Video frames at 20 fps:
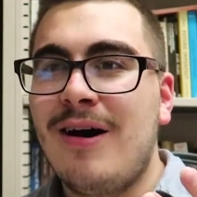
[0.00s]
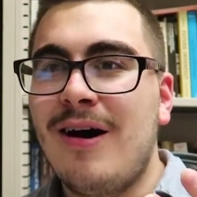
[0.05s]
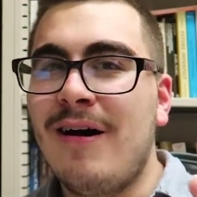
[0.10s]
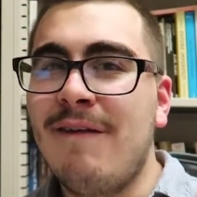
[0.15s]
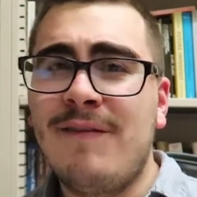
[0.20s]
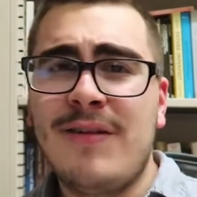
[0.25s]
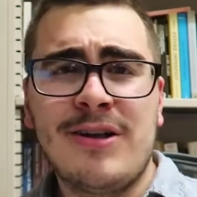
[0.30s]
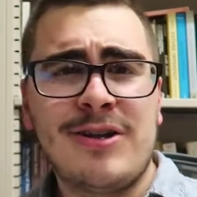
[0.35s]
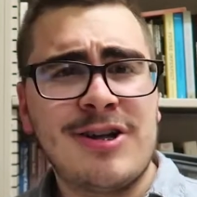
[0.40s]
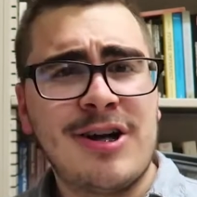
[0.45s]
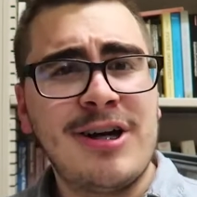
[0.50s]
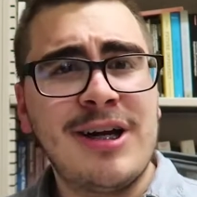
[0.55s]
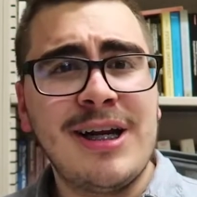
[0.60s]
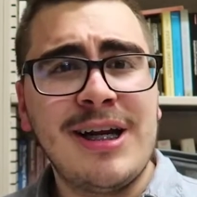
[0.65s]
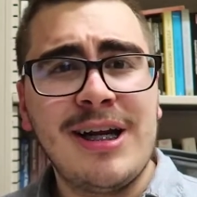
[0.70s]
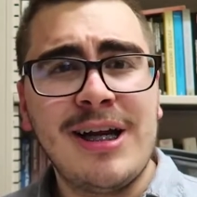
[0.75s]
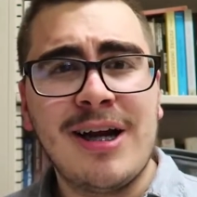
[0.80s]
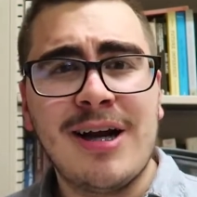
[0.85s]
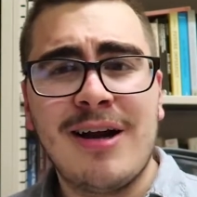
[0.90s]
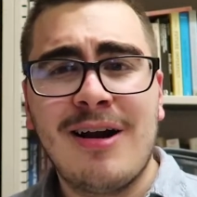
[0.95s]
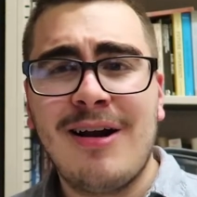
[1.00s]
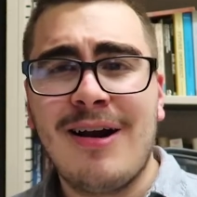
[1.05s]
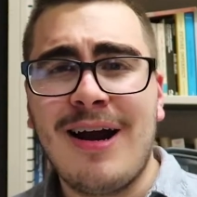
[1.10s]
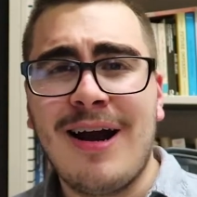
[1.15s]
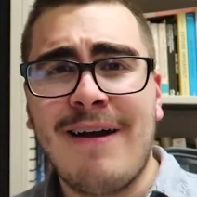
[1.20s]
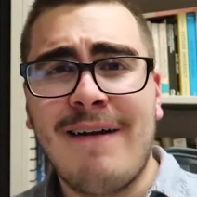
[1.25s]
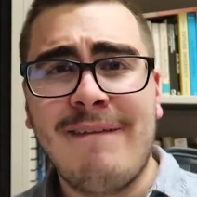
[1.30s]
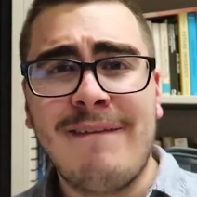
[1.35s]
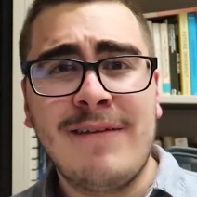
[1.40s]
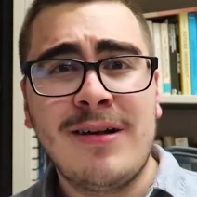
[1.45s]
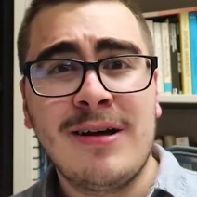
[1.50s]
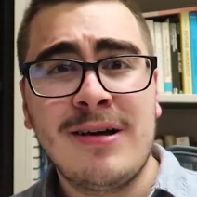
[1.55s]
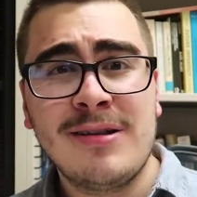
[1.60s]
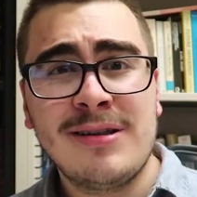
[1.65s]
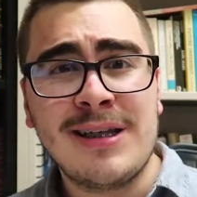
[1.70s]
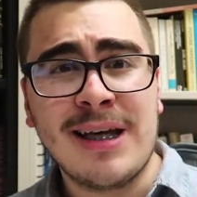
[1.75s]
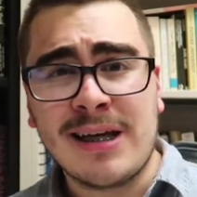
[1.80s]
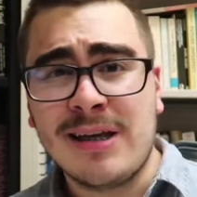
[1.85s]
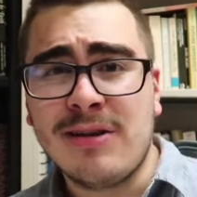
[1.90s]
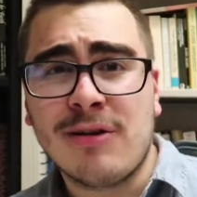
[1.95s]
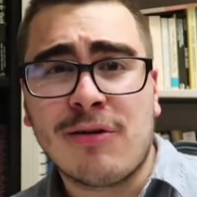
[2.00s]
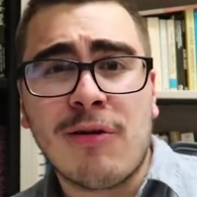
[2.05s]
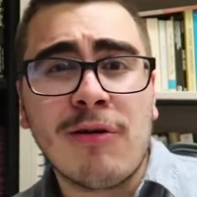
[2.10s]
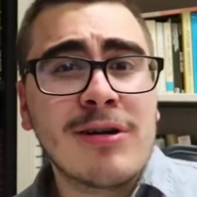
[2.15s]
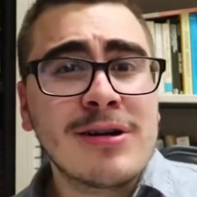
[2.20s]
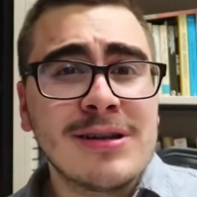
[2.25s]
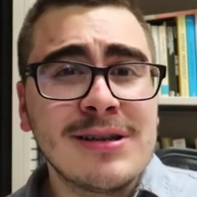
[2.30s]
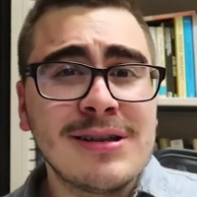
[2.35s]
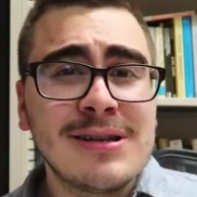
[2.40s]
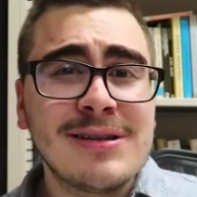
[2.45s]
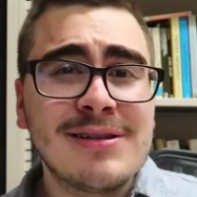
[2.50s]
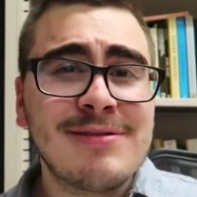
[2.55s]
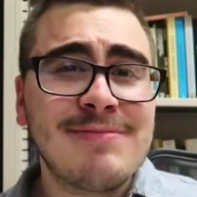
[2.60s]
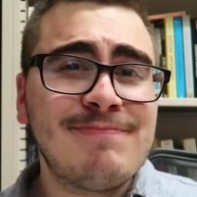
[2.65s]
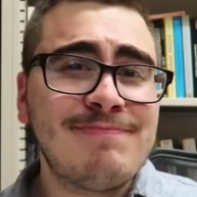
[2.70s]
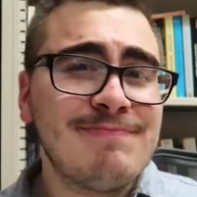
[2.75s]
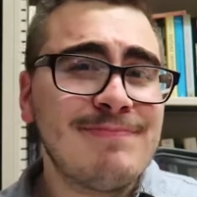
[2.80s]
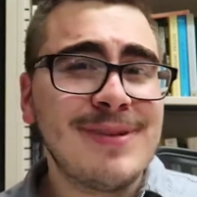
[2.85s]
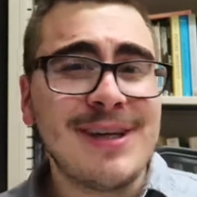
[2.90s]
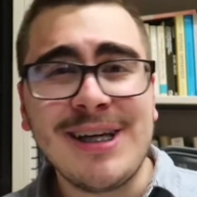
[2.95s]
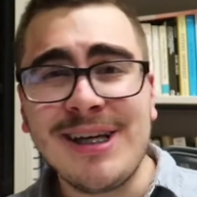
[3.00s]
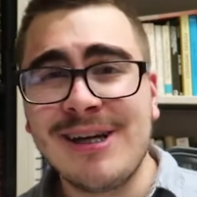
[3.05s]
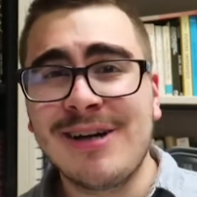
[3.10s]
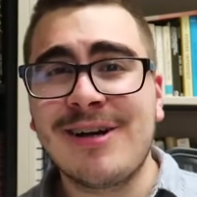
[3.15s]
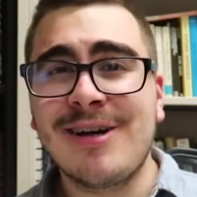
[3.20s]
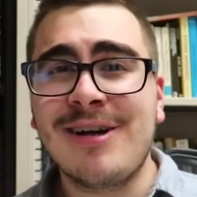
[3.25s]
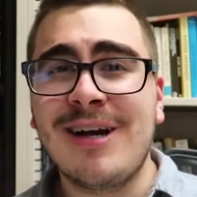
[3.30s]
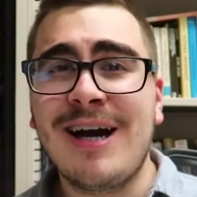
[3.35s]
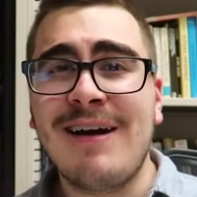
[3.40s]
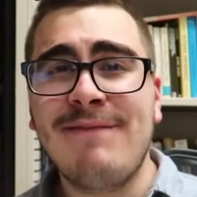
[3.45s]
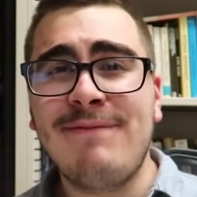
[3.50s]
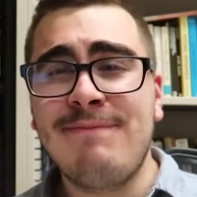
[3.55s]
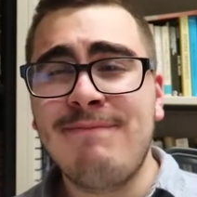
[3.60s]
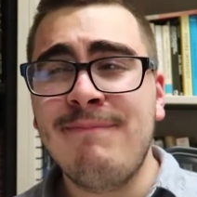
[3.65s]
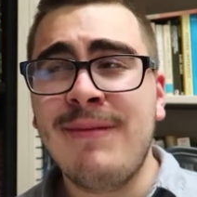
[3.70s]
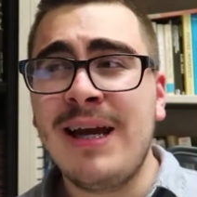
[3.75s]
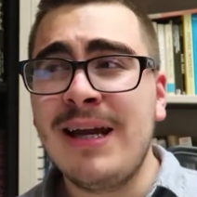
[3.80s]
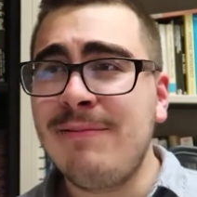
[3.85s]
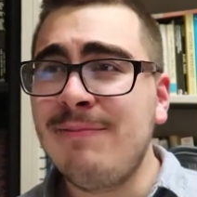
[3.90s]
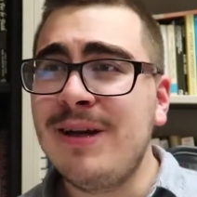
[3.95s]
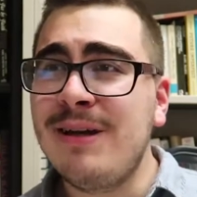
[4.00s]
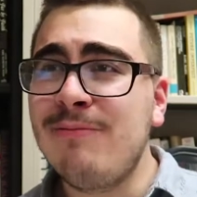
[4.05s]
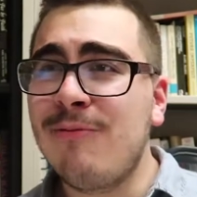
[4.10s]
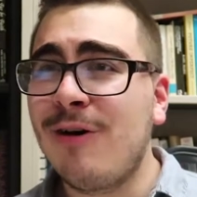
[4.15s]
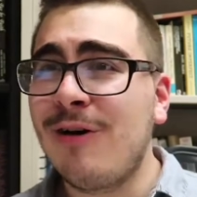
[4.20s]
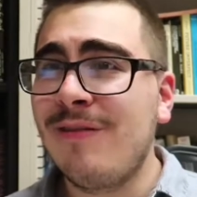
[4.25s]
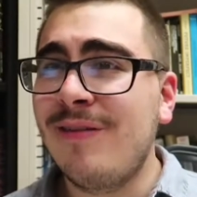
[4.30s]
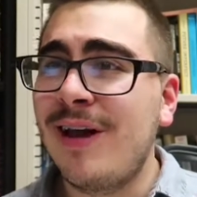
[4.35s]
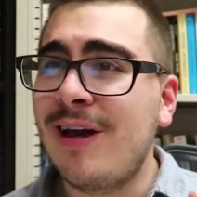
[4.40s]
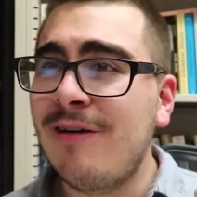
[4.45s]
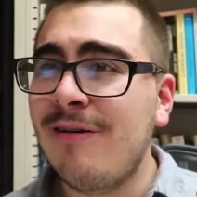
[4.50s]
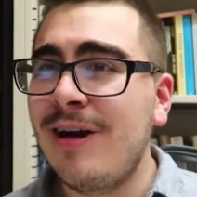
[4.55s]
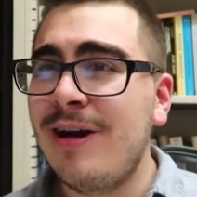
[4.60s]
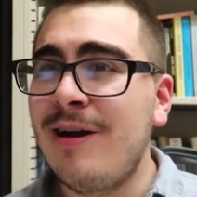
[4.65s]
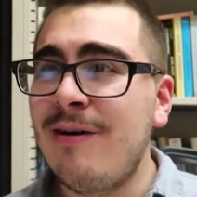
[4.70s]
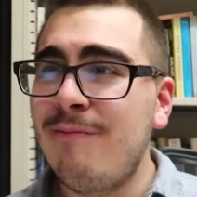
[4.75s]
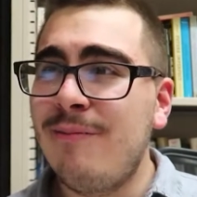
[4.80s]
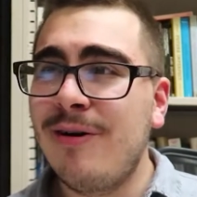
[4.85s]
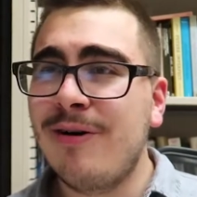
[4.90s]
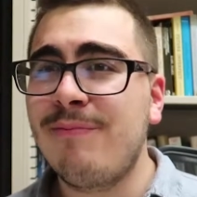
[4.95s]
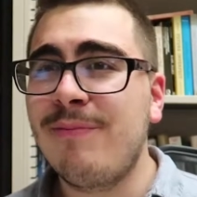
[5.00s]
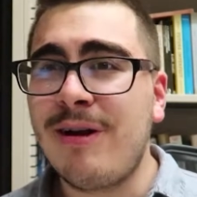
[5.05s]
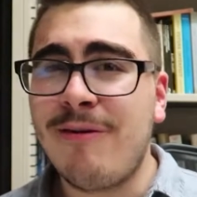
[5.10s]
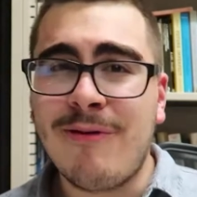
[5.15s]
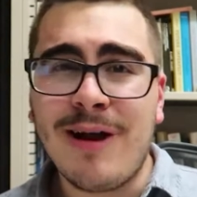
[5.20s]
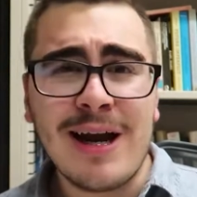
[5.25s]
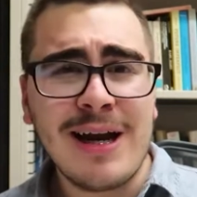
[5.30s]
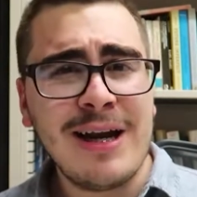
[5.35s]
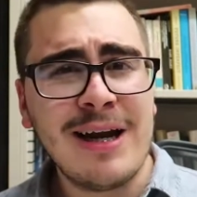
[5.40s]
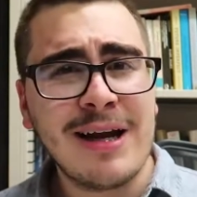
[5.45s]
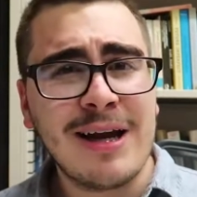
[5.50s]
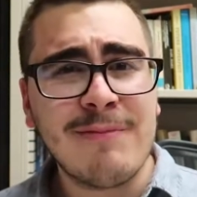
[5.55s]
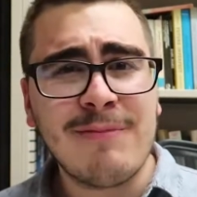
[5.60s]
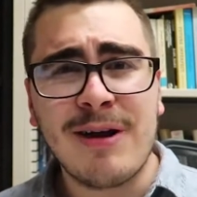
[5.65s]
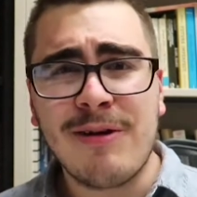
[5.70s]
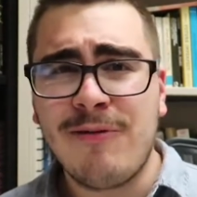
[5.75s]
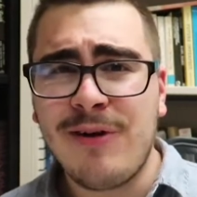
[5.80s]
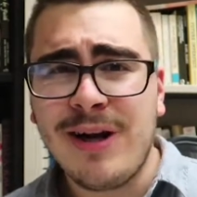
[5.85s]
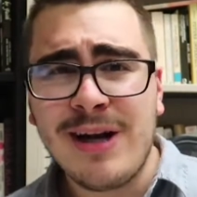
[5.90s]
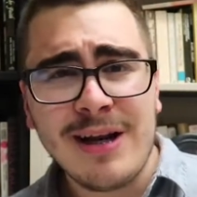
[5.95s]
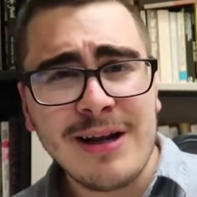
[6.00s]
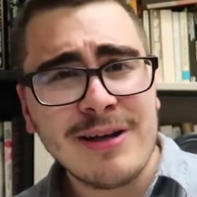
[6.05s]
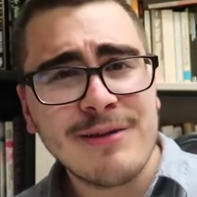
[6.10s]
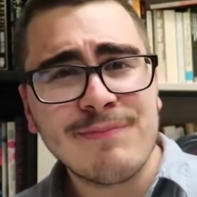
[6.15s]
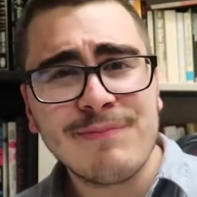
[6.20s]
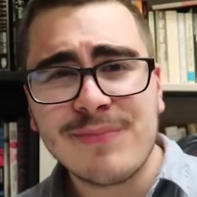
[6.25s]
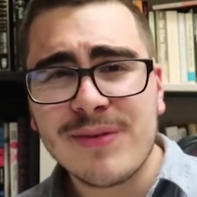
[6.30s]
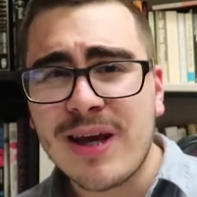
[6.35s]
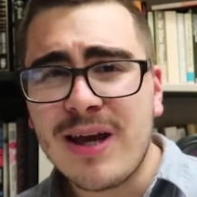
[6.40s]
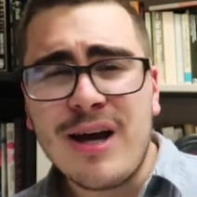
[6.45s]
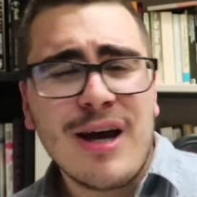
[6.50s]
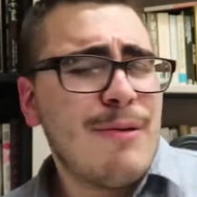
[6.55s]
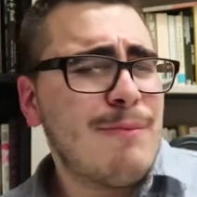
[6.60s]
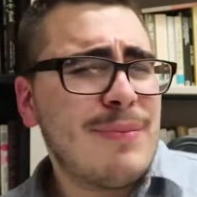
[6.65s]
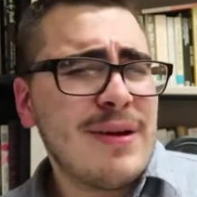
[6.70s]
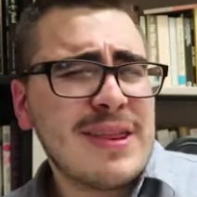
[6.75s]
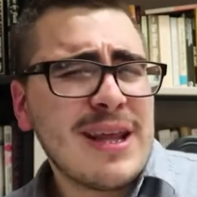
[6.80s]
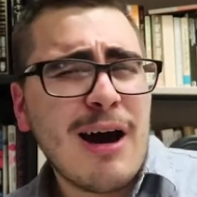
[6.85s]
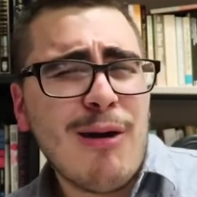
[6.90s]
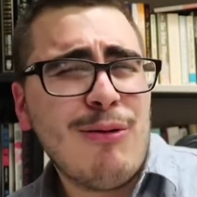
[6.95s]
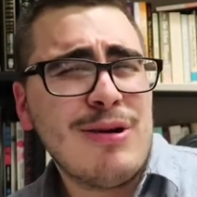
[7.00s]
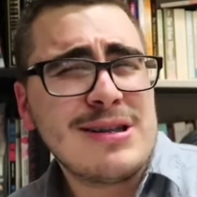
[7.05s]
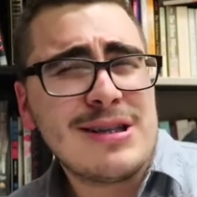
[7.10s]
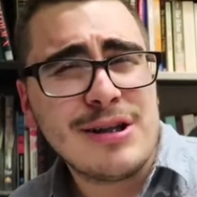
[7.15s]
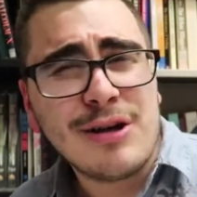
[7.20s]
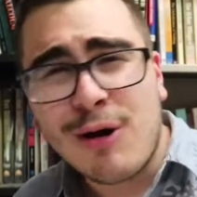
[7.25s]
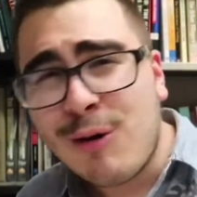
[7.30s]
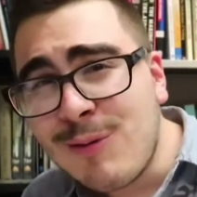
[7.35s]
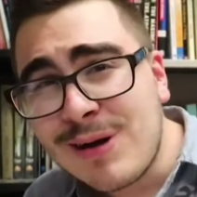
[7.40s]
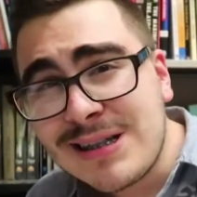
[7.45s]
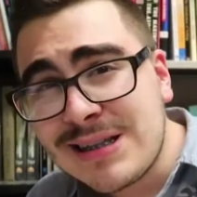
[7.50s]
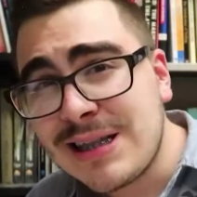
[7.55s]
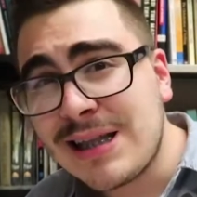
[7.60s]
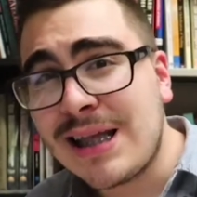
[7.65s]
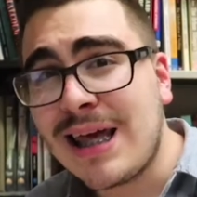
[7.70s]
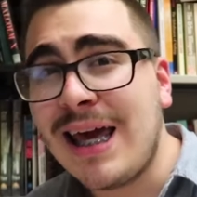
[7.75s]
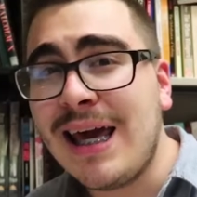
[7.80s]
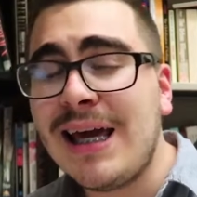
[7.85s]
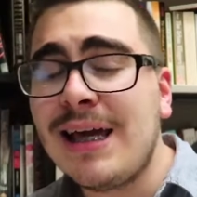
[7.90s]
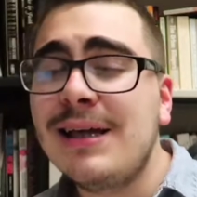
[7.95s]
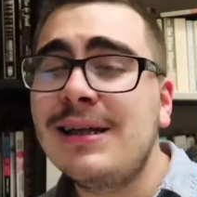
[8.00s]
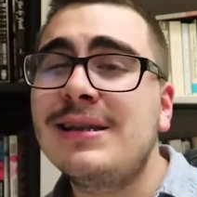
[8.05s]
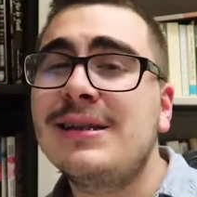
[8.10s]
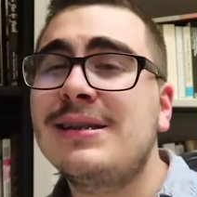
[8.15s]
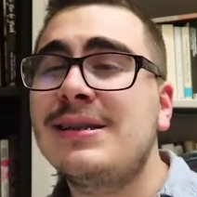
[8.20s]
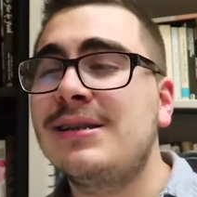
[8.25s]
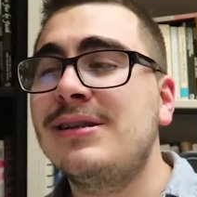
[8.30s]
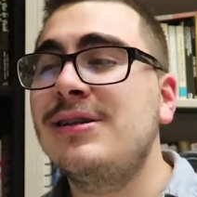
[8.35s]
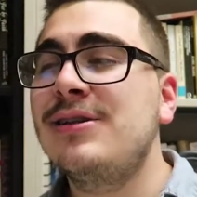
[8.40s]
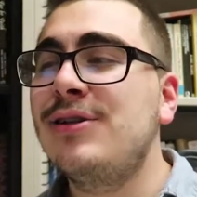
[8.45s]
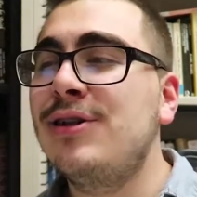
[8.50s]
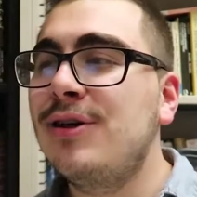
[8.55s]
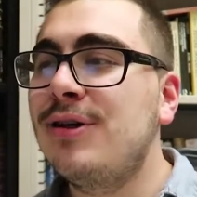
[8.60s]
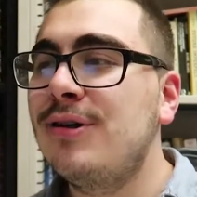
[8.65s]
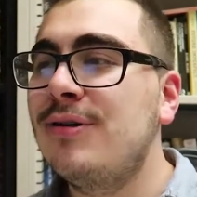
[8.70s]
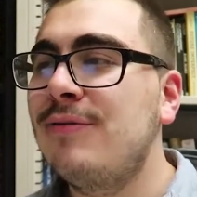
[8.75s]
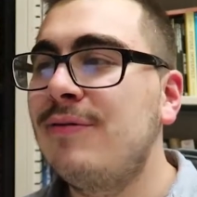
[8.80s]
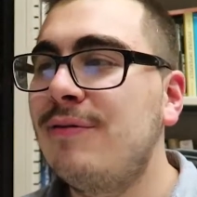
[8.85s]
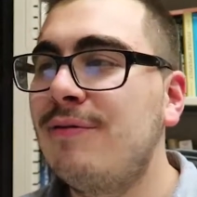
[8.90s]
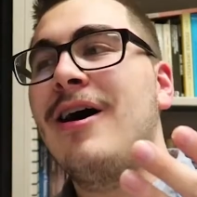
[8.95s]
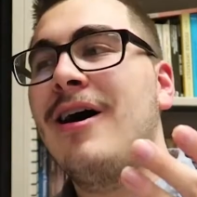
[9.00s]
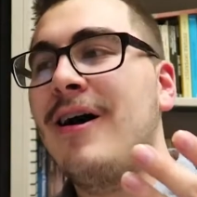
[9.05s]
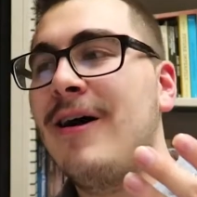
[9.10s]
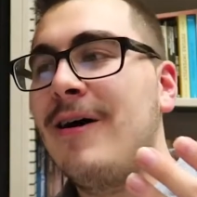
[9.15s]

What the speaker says: of the journey here, and taking the courses here have made me more literate in both my writing and my reading. But that wasn't always the case, you know.